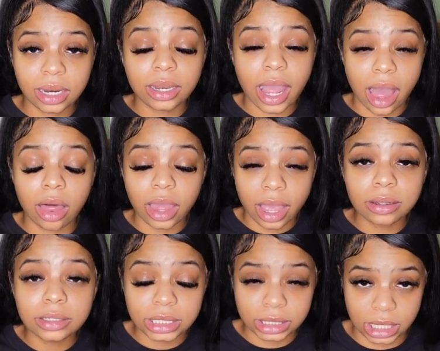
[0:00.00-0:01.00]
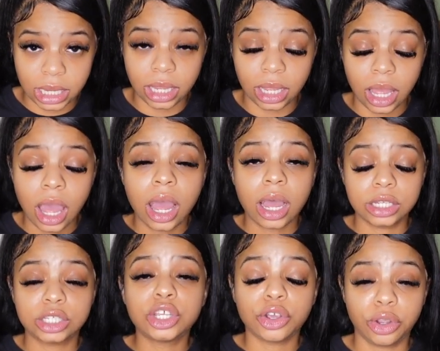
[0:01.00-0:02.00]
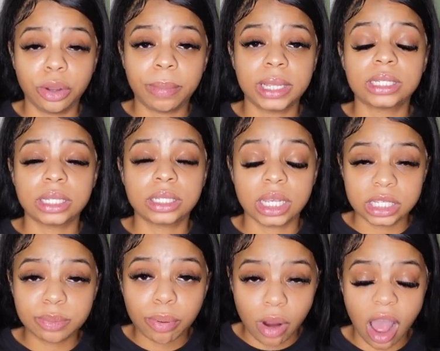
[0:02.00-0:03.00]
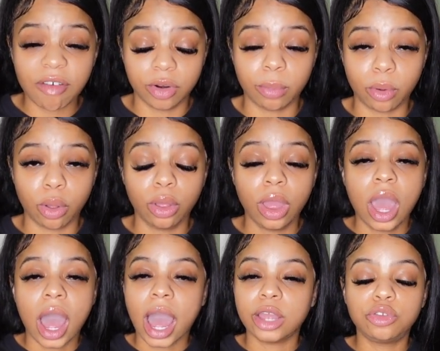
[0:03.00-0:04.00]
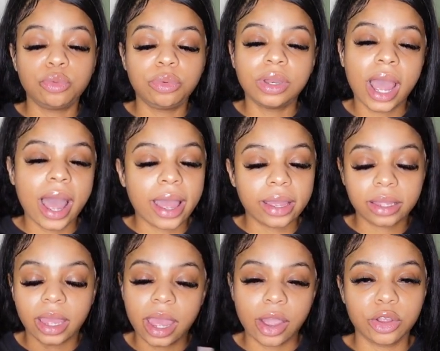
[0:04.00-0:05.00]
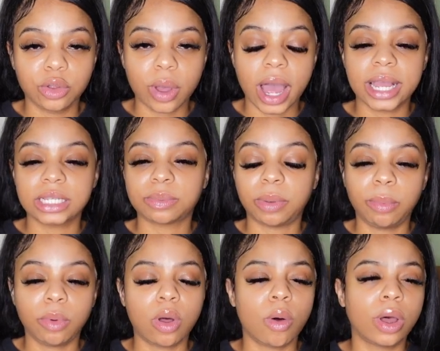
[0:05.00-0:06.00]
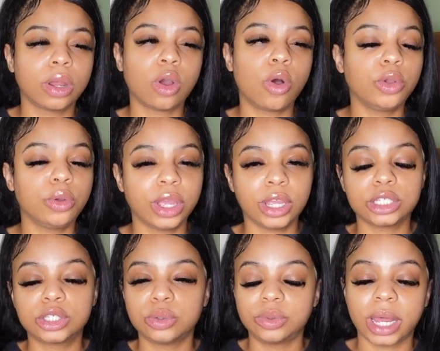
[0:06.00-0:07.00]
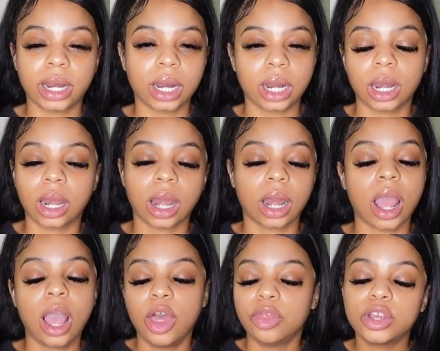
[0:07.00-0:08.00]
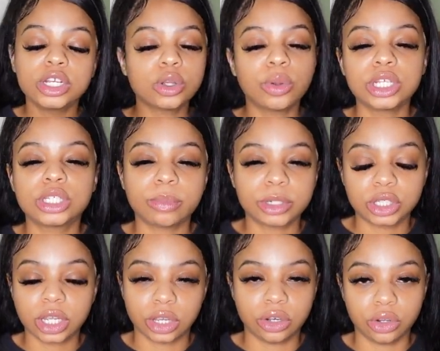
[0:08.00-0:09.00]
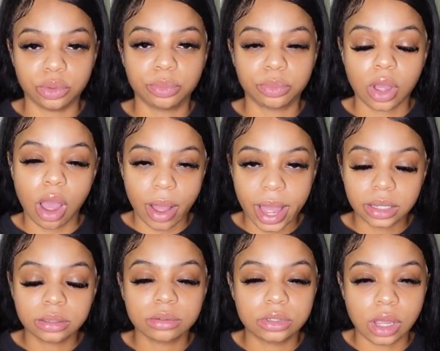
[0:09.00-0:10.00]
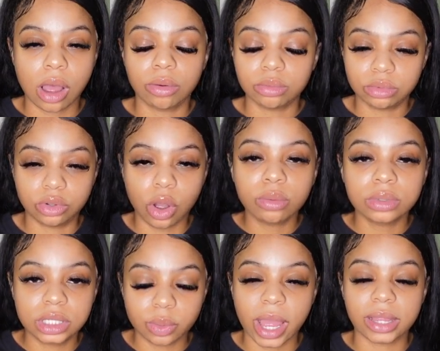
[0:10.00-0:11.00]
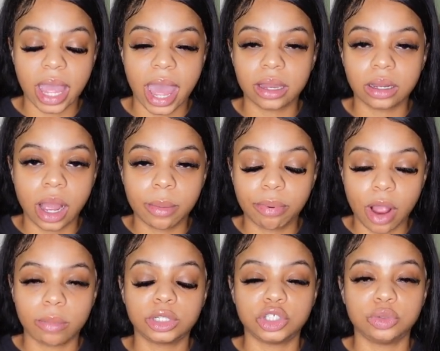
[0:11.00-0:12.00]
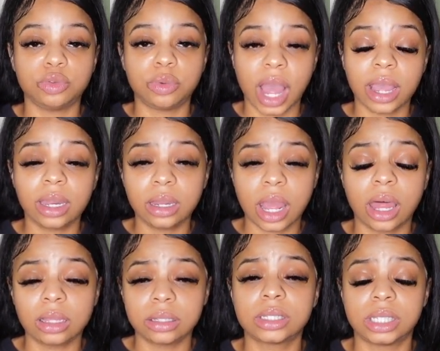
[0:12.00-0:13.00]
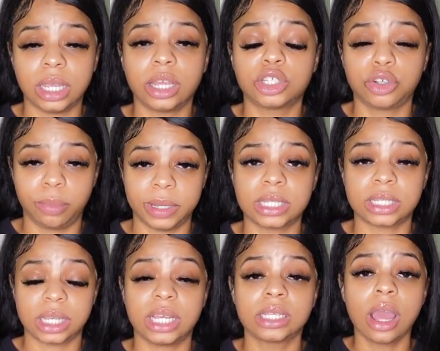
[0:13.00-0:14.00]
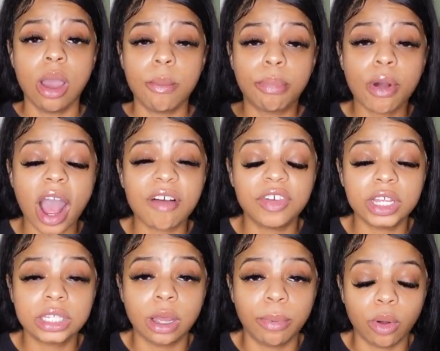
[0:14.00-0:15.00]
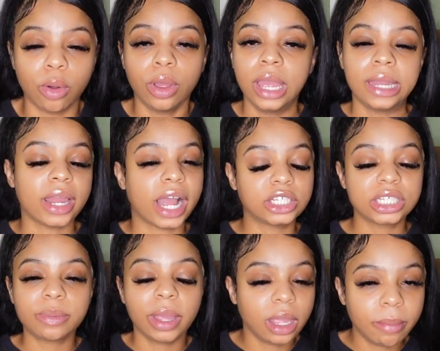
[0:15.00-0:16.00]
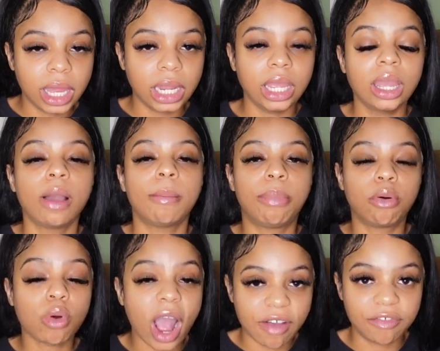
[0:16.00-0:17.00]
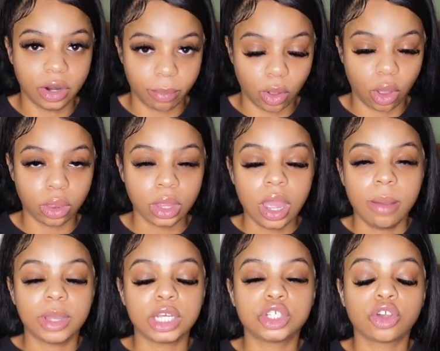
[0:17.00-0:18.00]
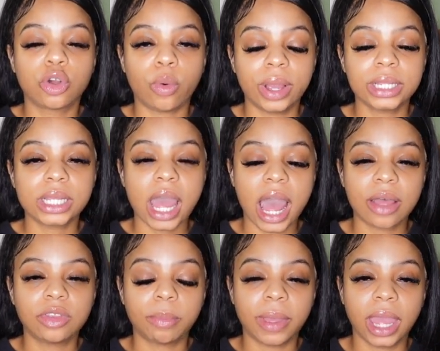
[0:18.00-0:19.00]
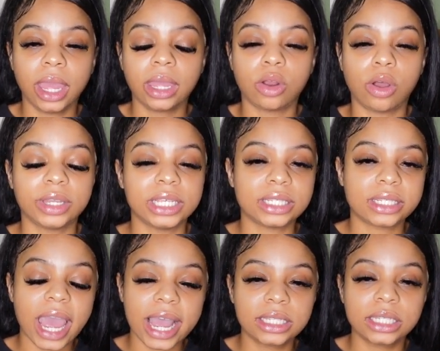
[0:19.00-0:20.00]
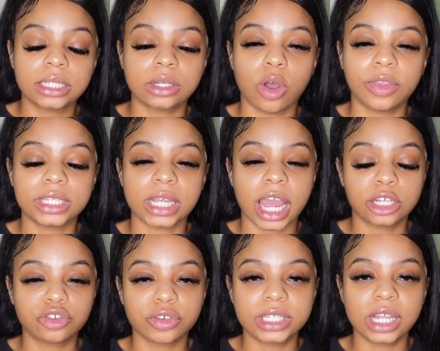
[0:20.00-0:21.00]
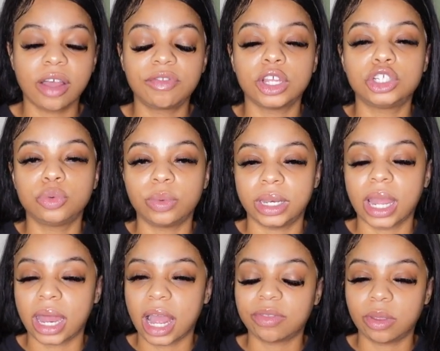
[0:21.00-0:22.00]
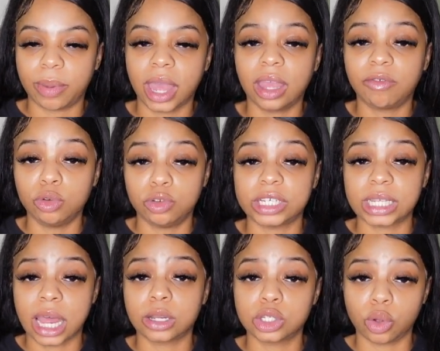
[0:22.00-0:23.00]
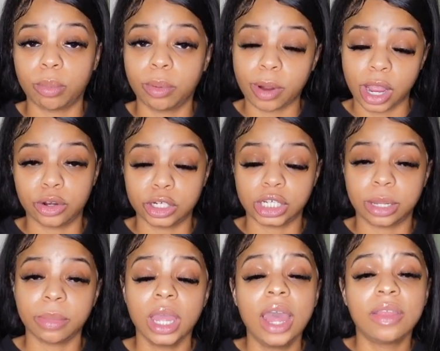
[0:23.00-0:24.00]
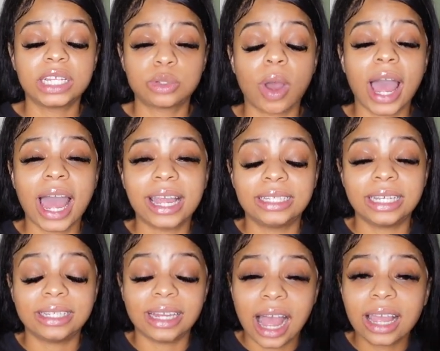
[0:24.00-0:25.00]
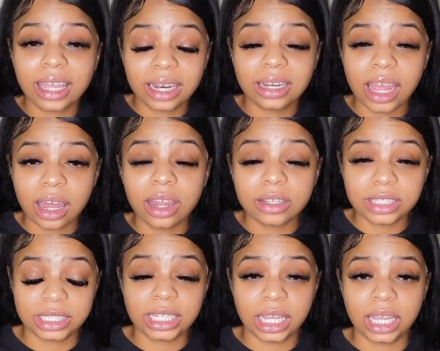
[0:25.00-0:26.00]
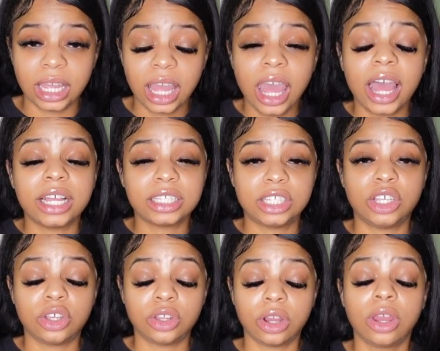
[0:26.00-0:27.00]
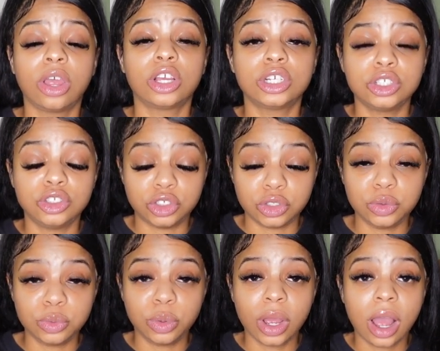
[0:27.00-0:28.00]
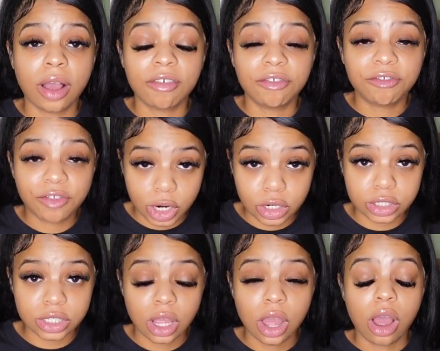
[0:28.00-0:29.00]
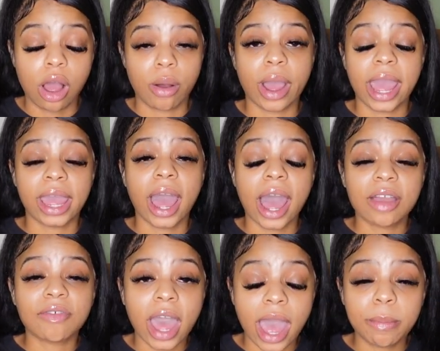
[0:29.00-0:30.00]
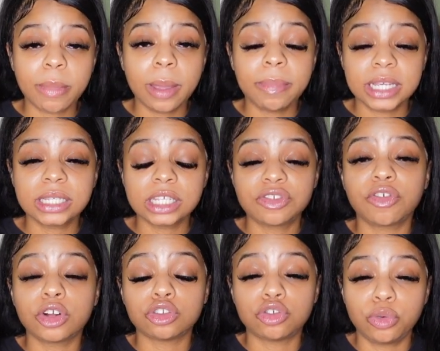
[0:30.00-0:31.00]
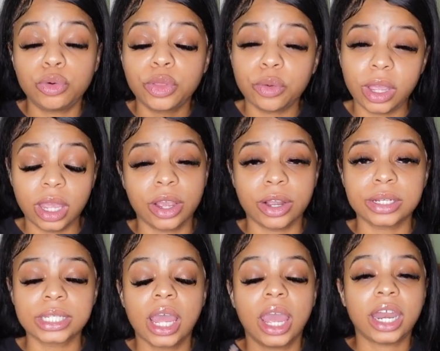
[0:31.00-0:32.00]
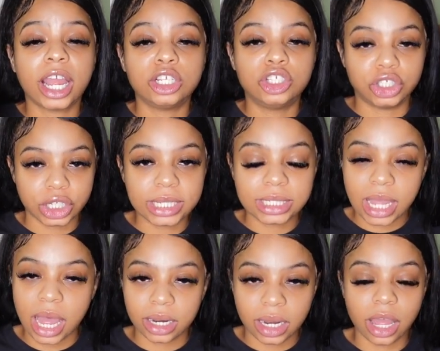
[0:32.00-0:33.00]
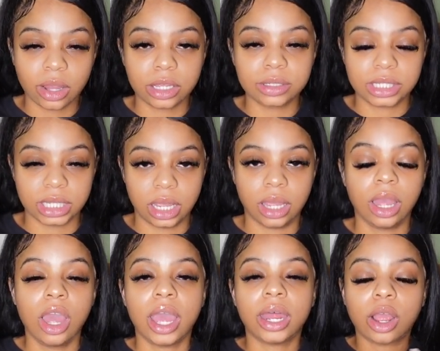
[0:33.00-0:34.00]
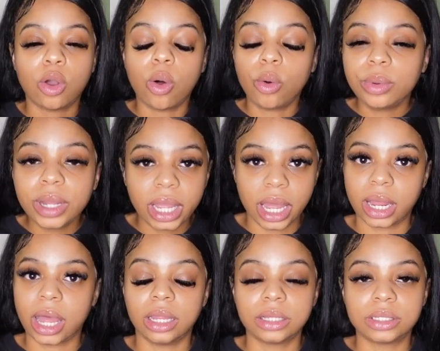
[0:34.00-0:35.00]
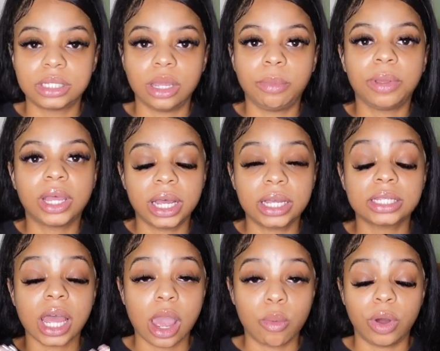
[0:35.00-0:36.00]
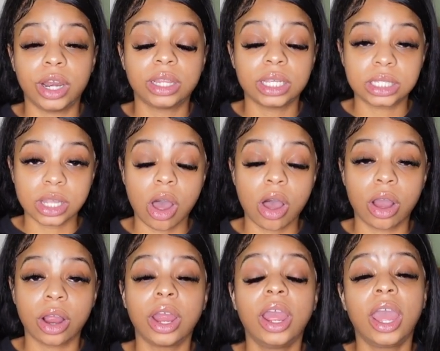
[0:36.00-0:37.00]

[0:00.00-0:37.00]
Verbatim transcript: an L L C until your business is profitable. I do not care, you guys. People go on, oh, you can get sued, da da da da da da. There's only so much they can do, okay? So don't sweat that. I promise you, do not get an L L C until your business is profitable. Not just making money, profitable, because you're going to have to pay in all these taxes and all this extra stuff that you would not have to pay if you just had a sole proprietorship. That's why I did not get an L L C until June first. Okay, I've had my business for two to three years and I just got an L L C, and I only got an L L C because I wanted this car,